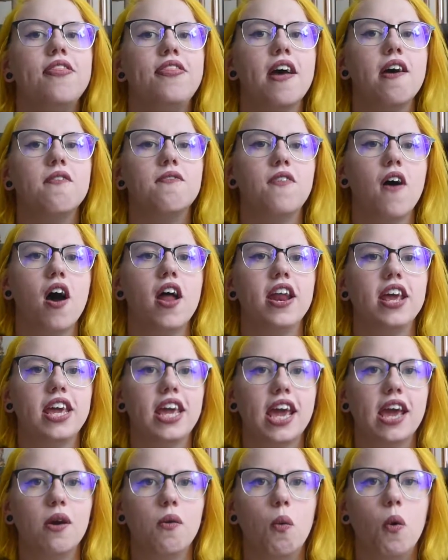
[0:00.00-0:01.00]
that
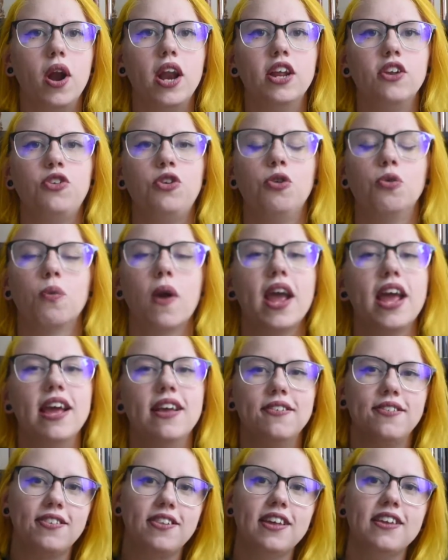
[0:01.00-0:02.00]
Vonnegut wanted to write
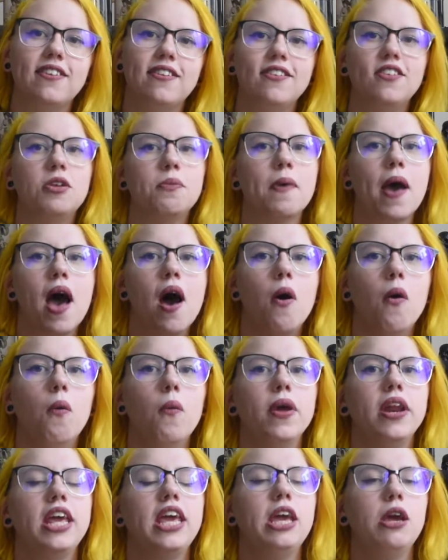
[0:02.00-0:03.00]
his thesis about
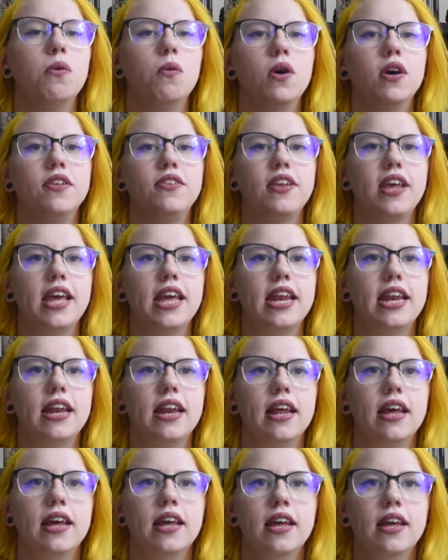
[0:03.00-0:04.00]
when he was
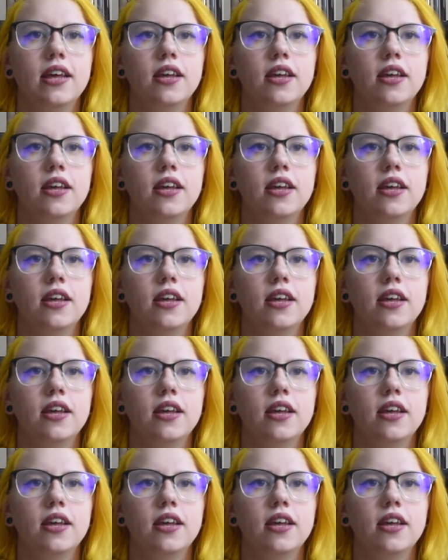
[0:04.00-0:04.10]
in